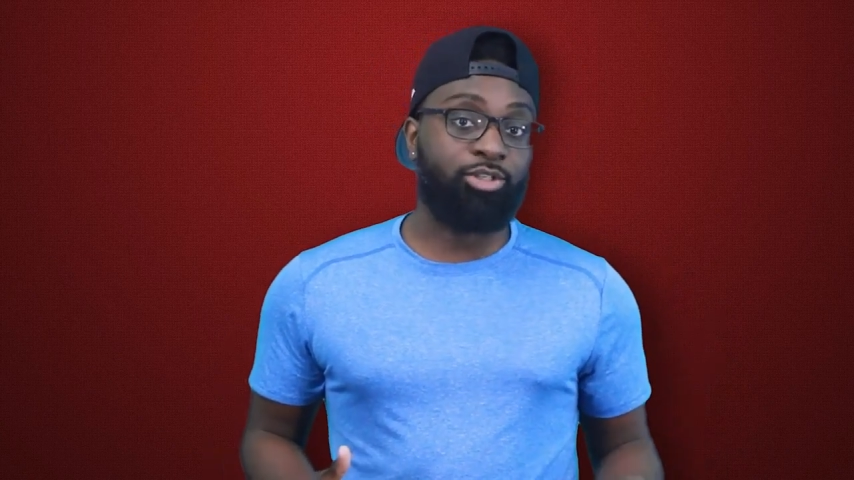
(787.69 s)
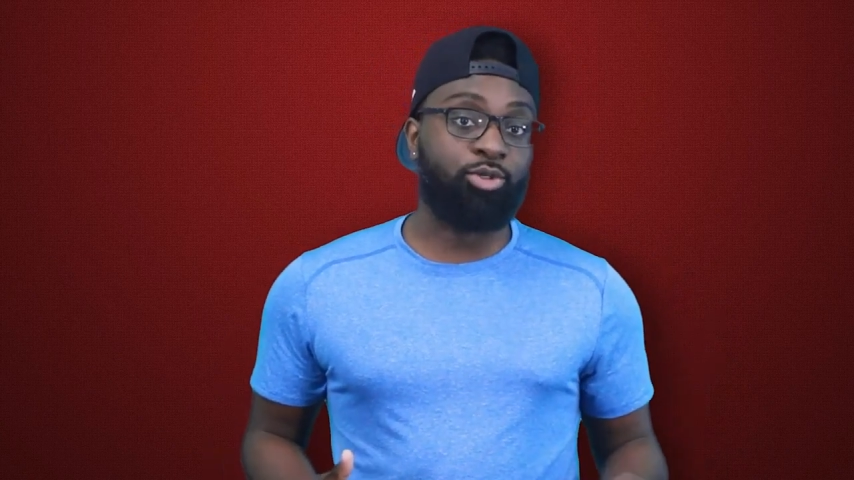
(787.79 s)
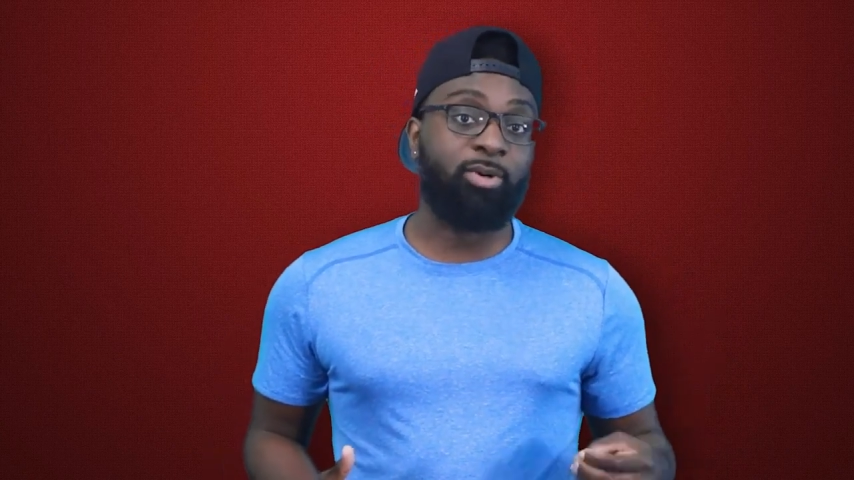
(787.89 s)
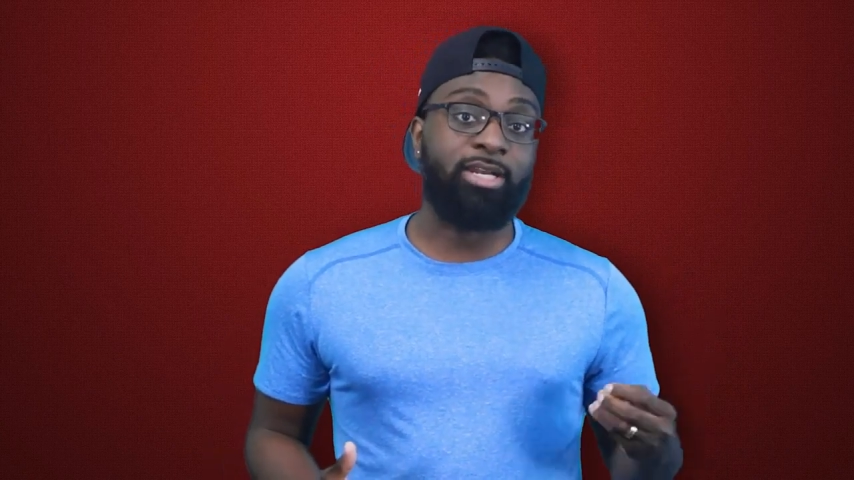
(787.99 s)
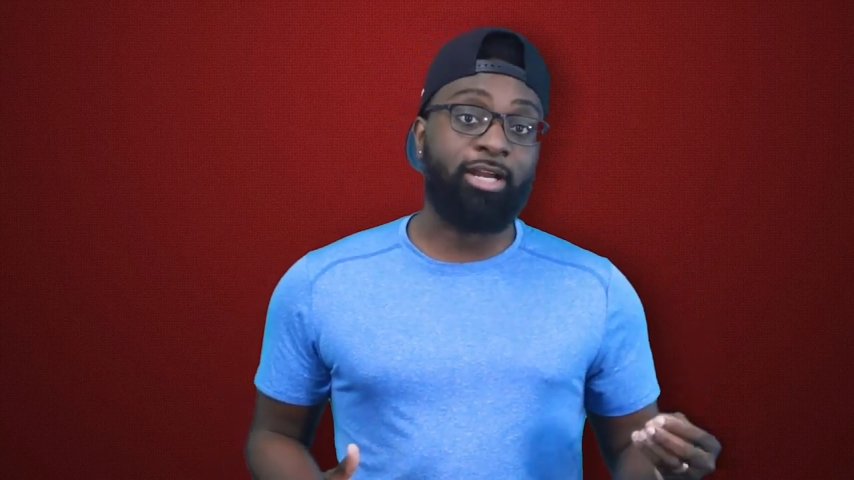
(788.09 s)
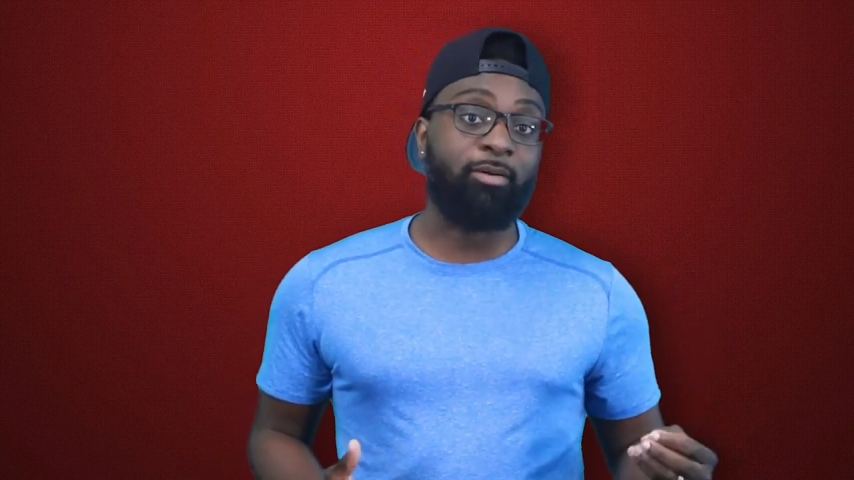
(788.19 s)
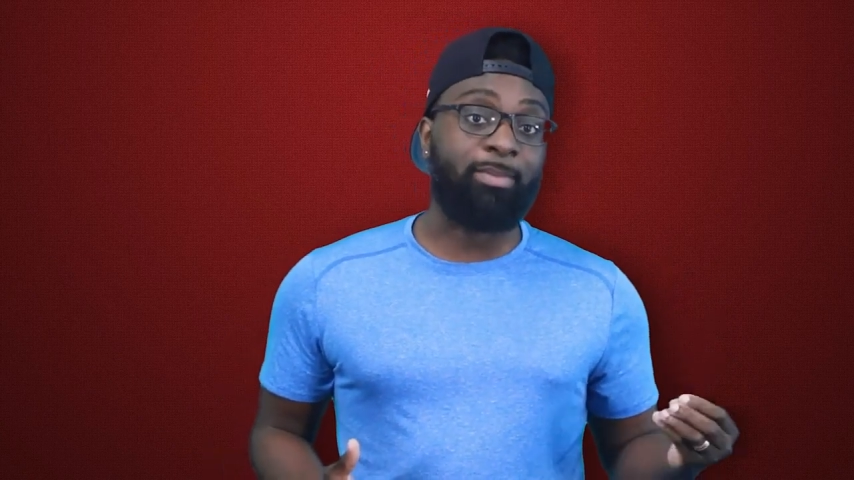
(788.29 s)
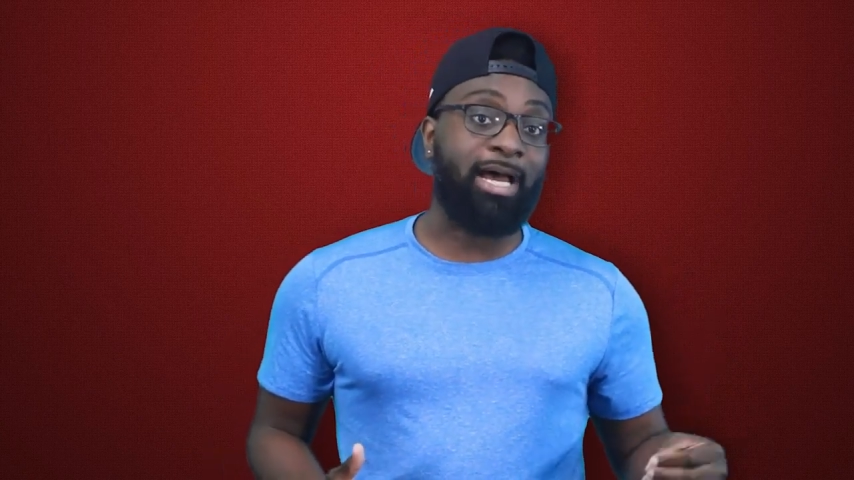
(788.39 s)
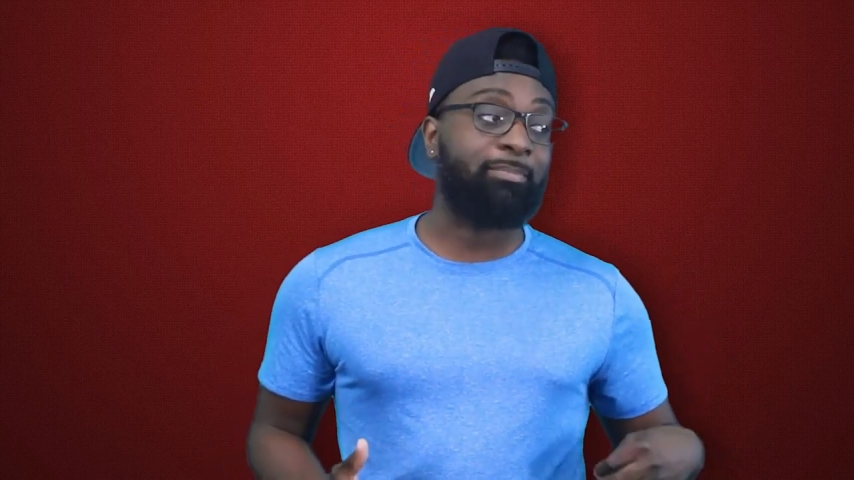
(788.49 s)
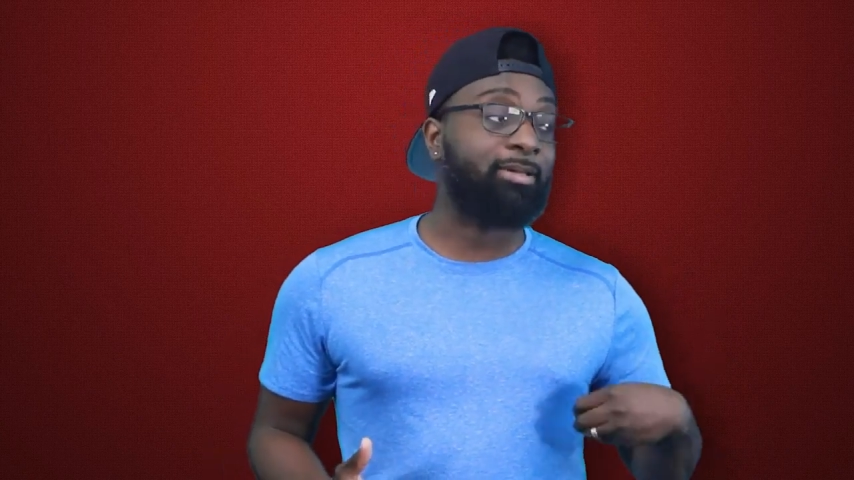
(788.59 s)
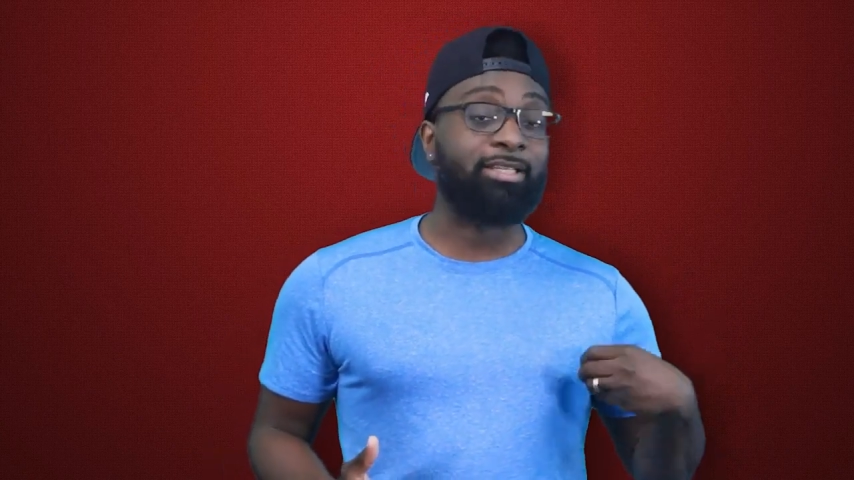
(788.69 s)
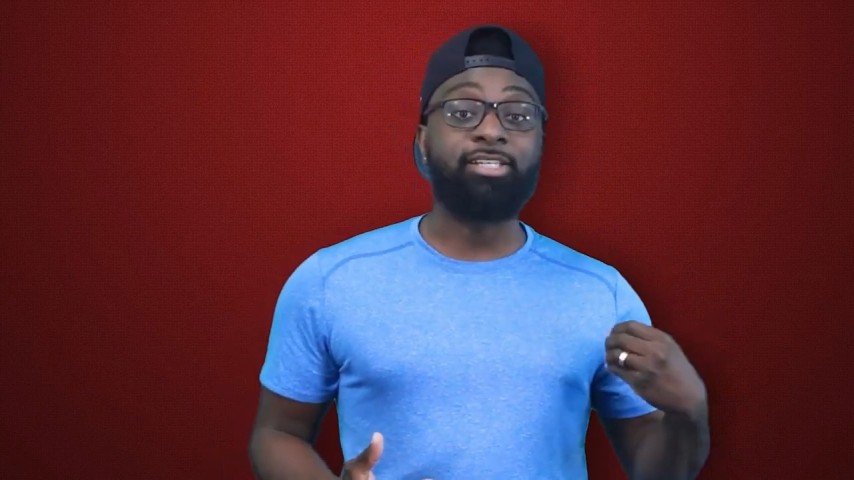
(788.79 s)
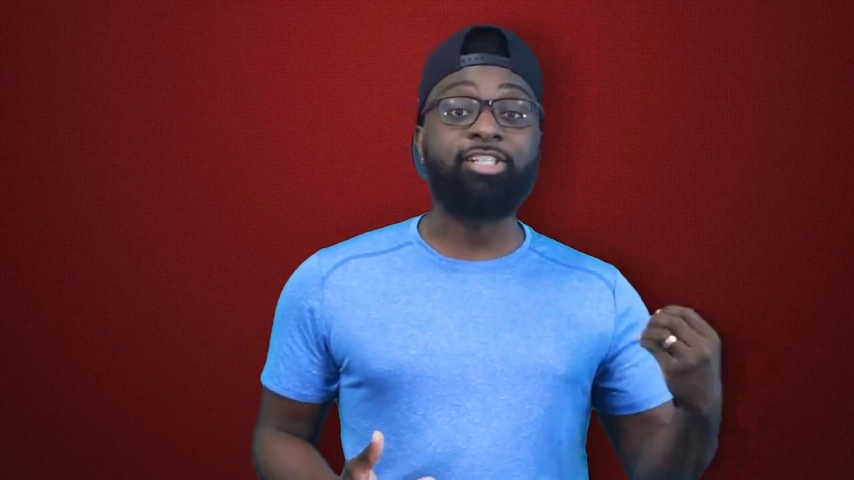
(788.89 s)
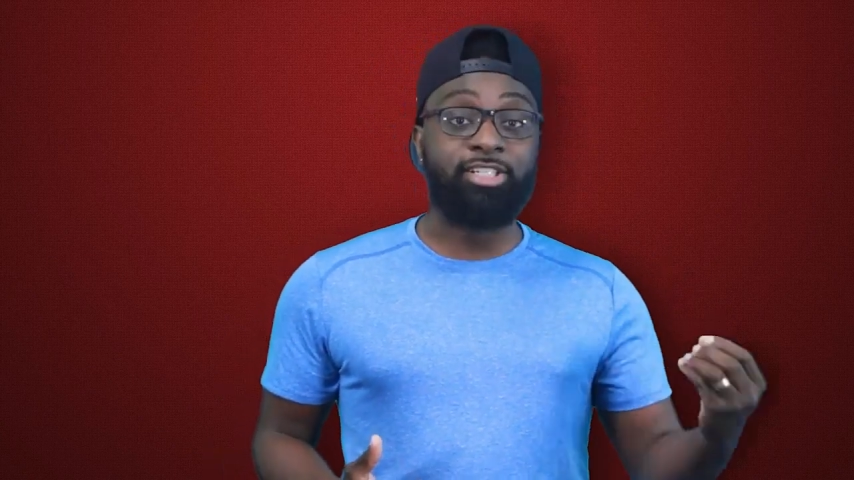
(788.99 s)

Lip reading: to a nearby police